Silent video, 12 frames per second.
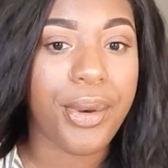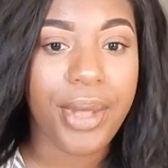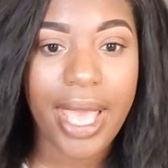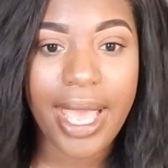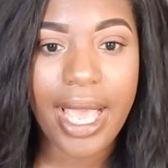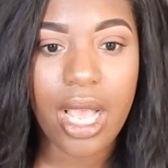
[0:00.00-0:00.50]

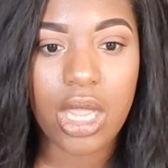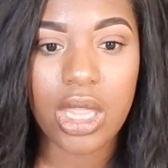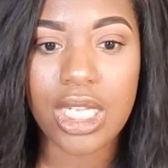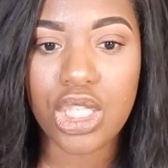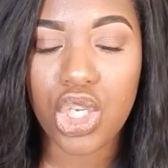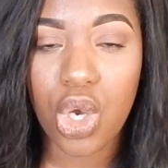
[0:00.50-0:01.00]
okay,
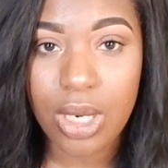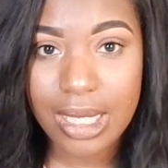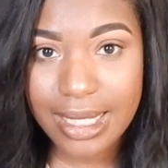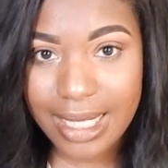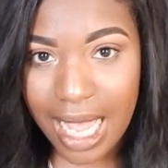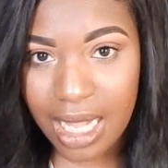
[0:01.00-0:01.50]
let's go to
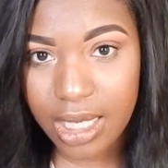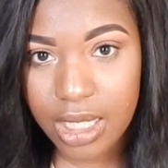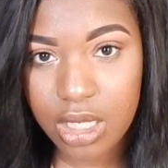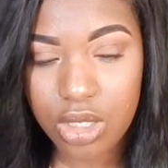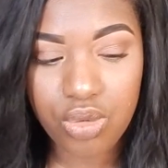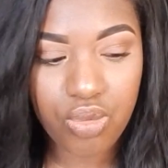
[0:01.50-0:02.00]

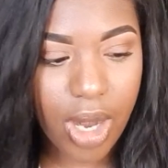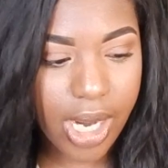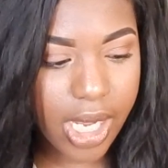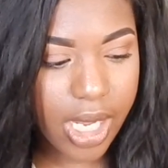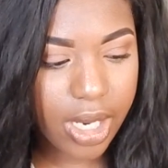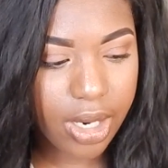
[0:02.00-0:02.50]
Sally's. It's
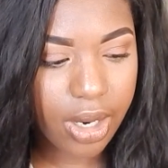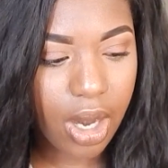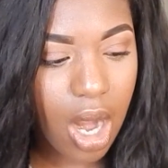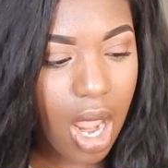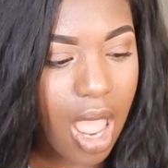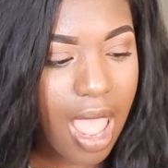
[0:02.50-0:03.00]
right
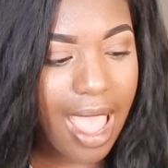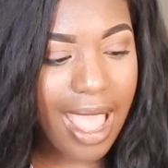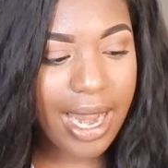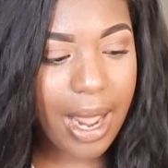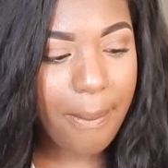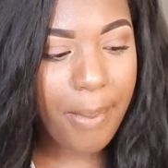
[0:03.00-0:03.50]
here.
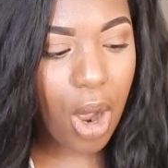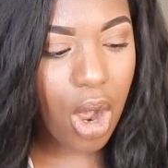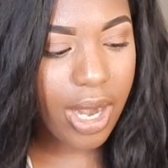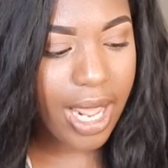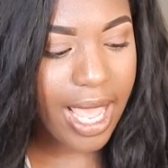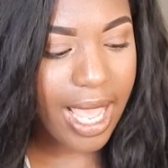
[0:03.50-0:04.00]
And I
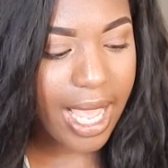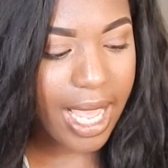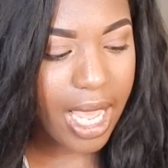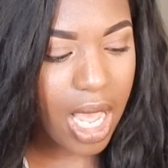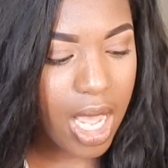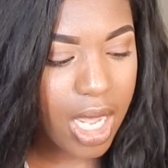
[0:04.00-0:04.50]
bought
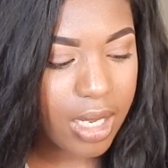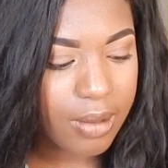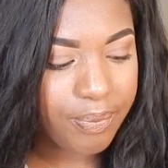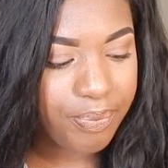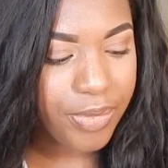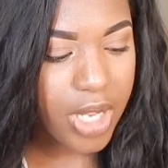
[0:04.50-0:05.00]
a
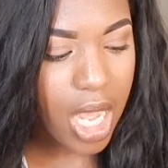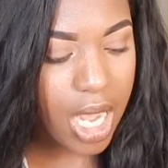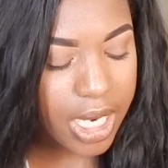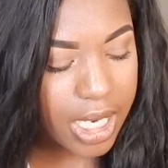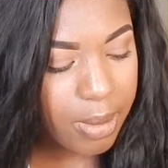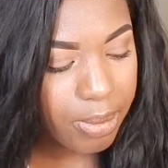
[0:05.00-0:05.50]

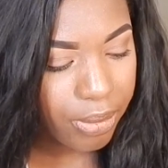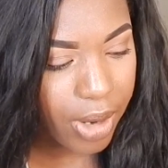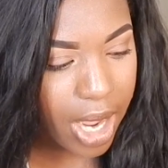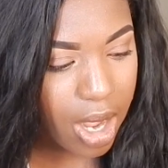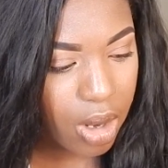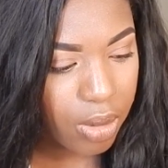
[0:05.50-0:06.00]
honey
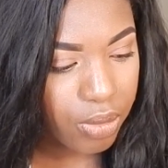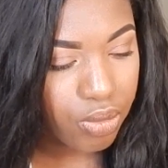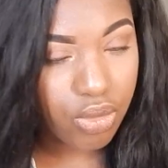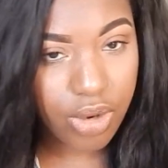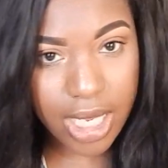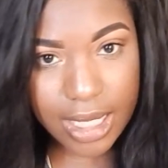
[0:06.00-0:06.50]

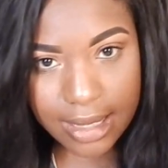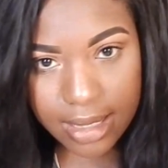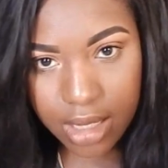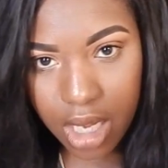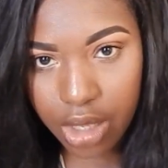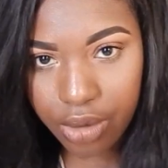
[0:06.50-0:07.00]
brown
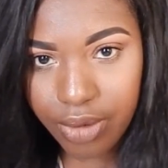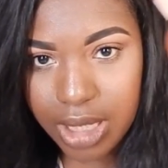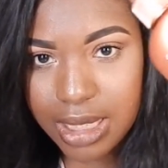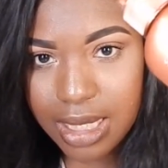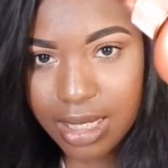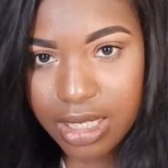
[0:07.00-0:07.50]
rinse, color
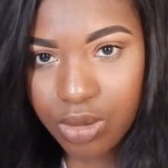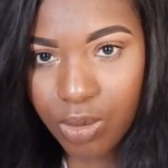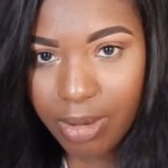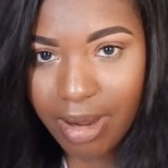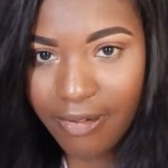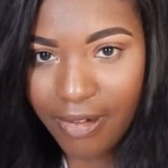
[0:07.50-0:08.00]
rinse, and this is
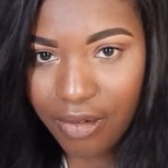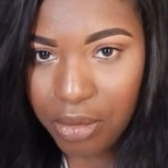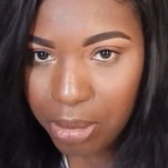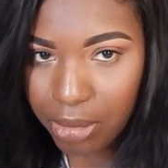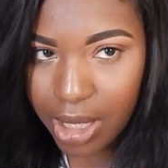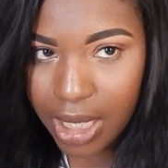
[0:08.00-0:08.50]
one of my
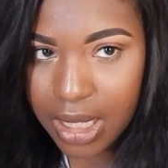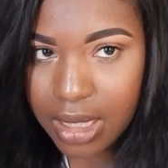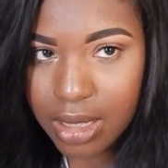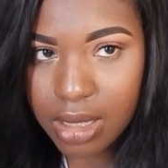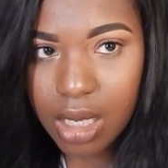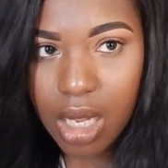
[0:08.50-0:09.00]
favorite
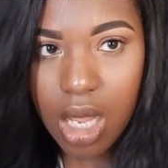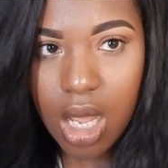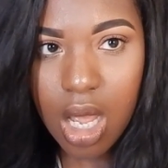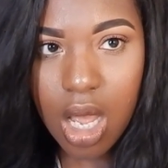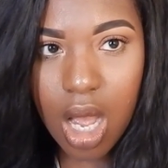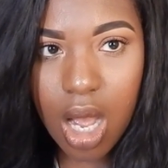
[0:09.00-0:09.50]
brands
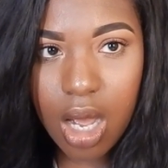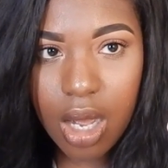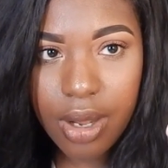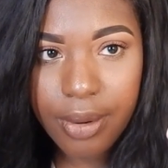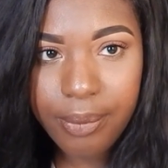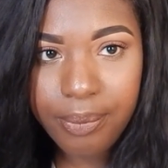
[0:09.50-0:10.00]

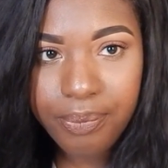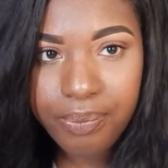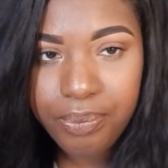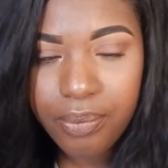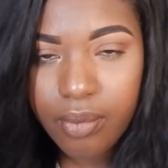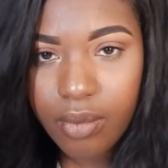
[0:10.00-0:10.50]

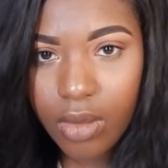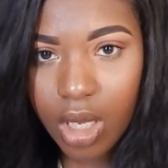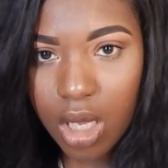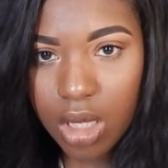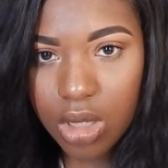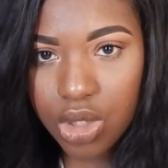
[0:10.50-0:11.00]

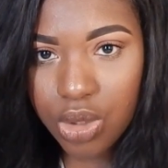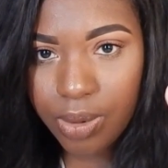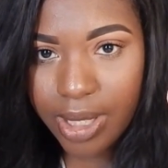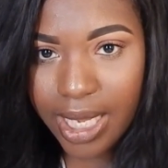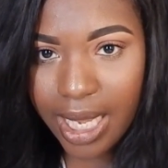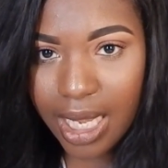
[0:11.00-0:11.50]
to
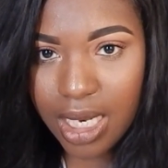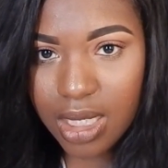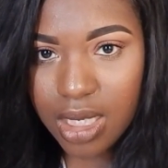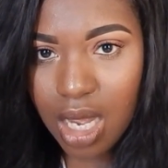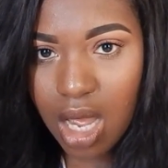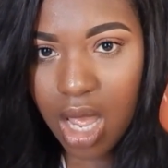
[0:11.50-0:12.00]
get.